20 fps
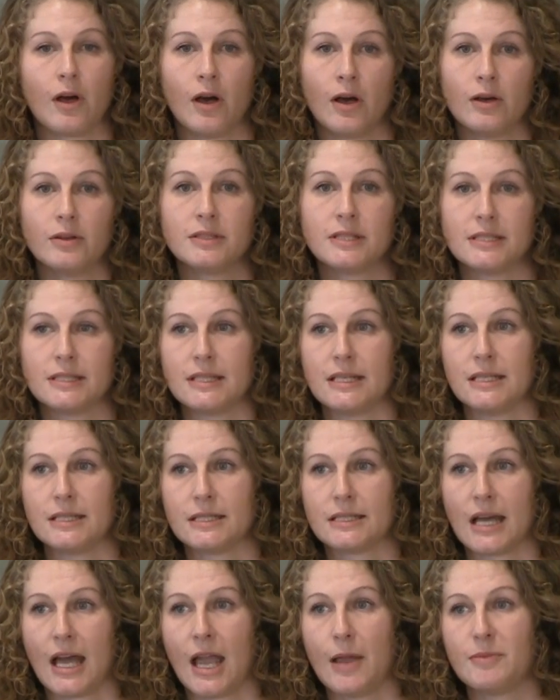all
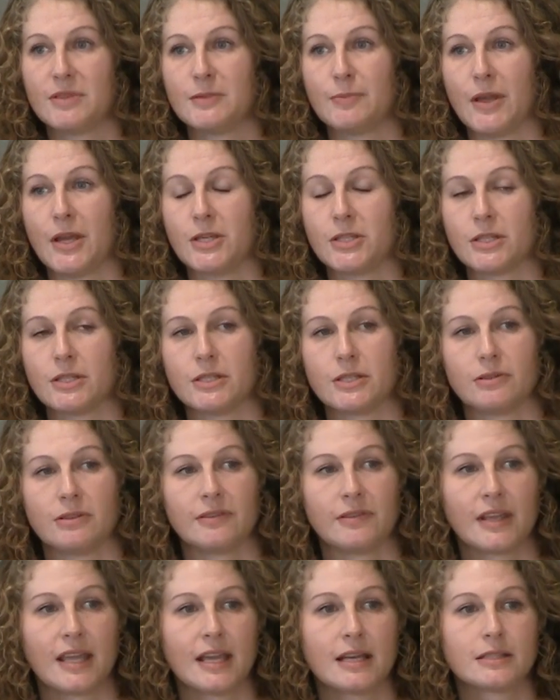disease types, patients who
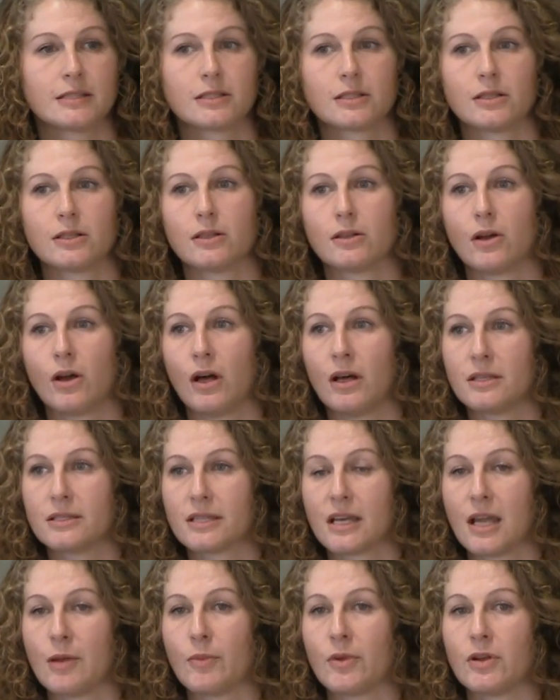have cancer,
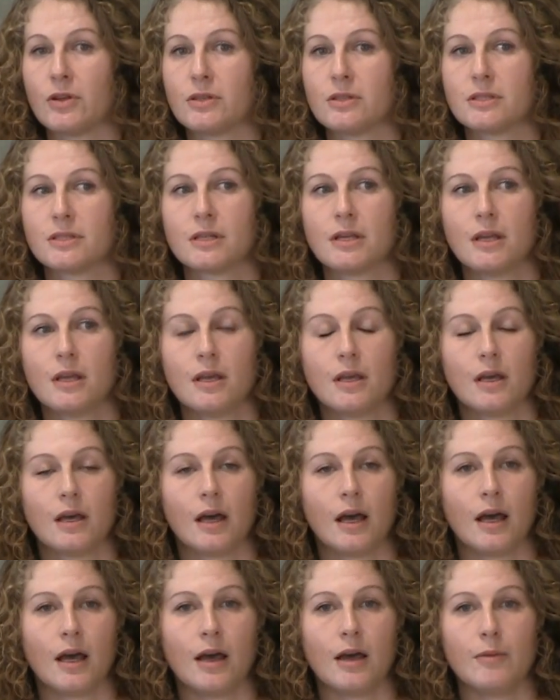Alzheimer's,
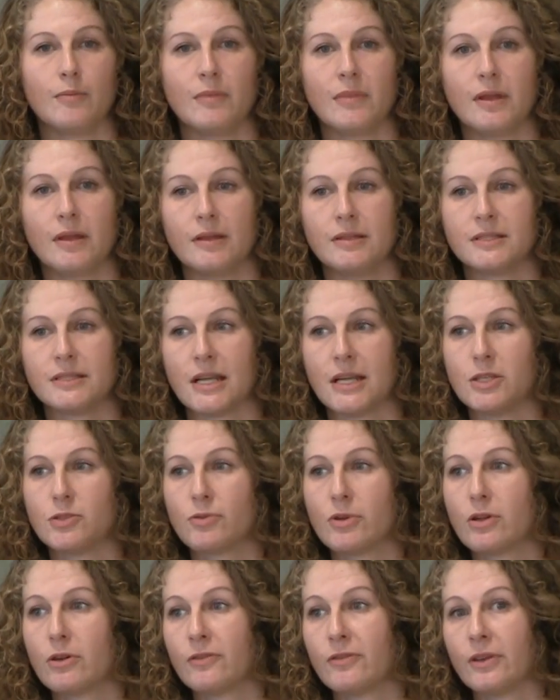end-stage
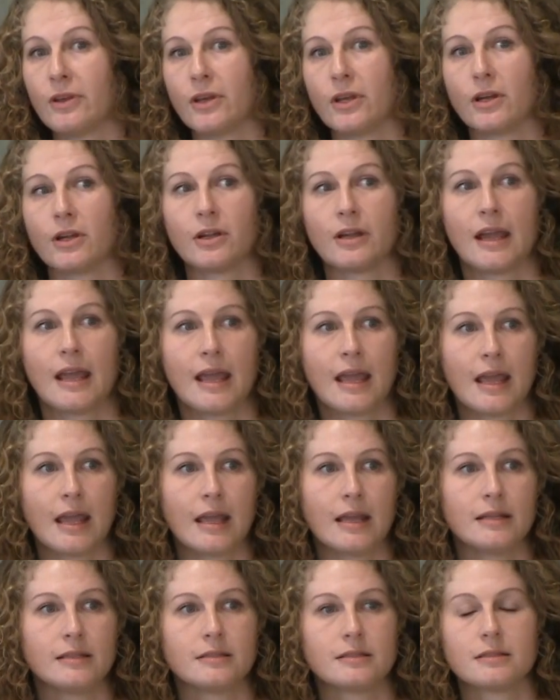renal failure,
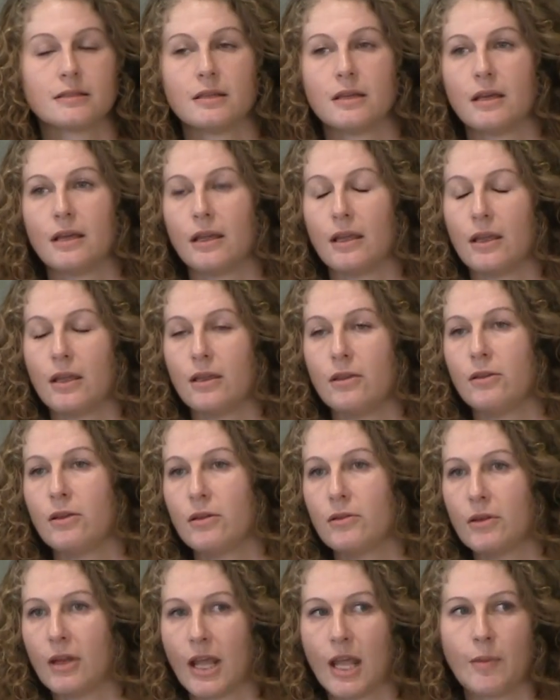AIDS,
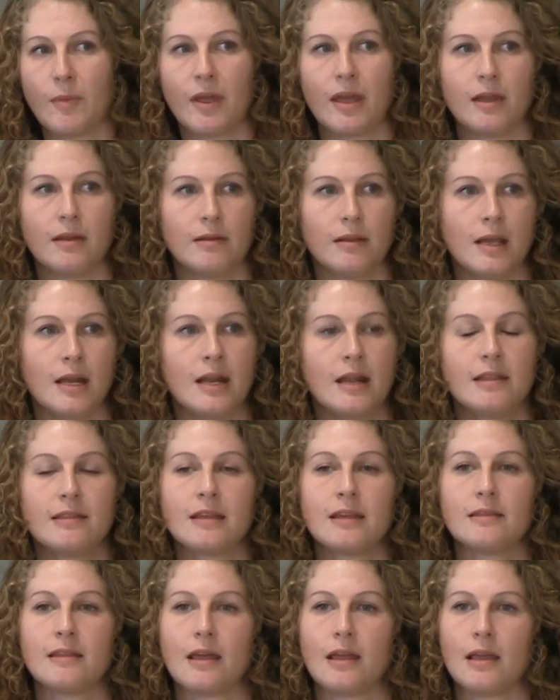you name it,
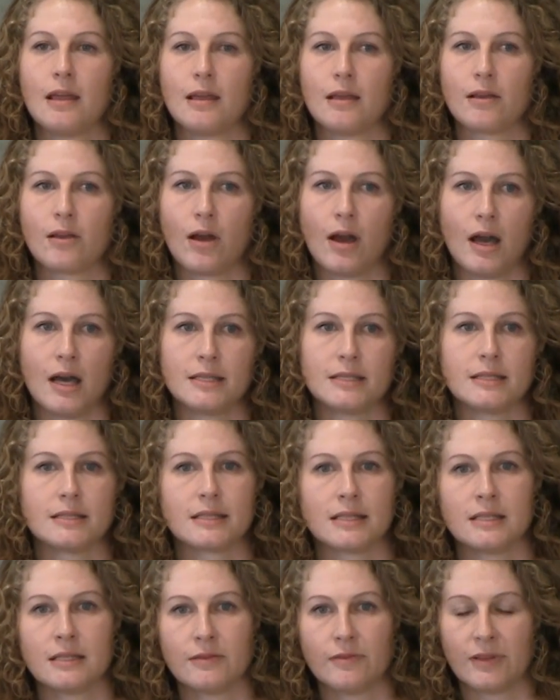anything that causes
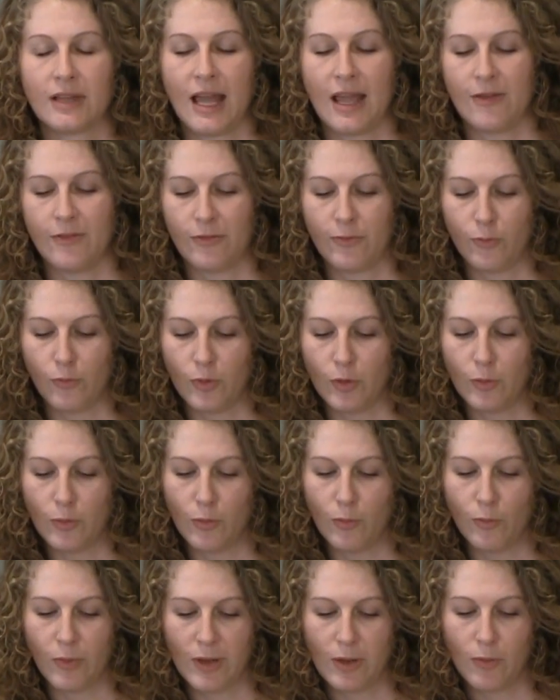end of life,
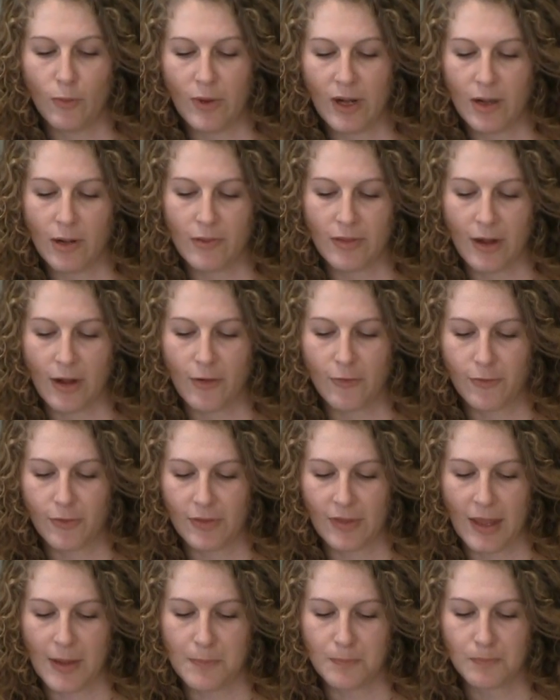we are there for
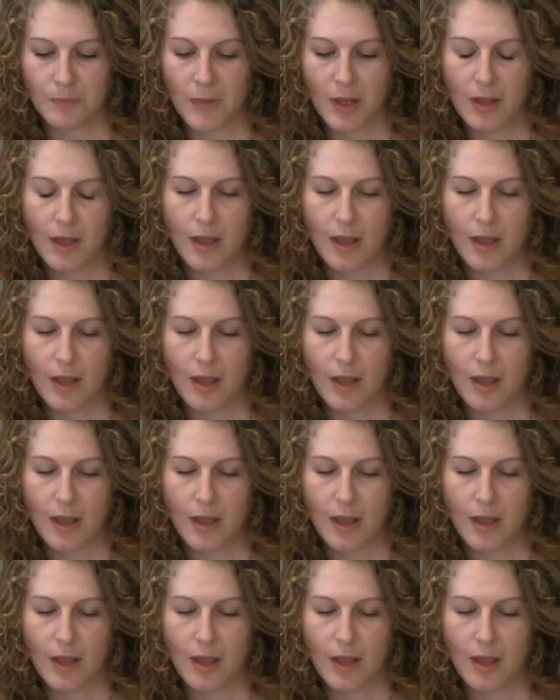them.